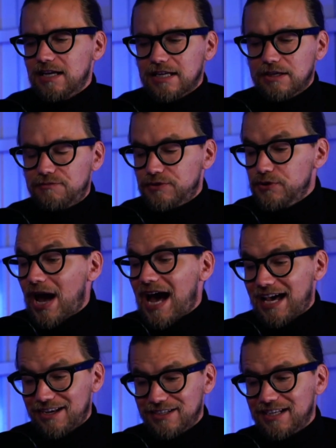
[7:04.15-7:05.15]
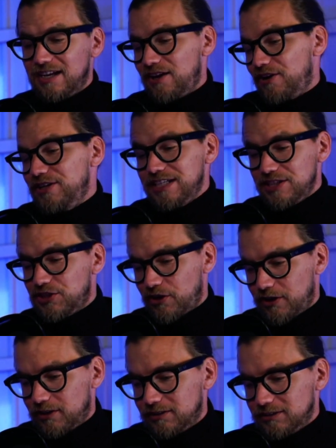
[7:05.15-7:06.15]
if you add an
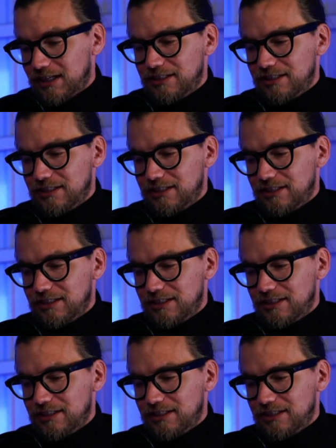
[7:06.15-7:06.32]
intern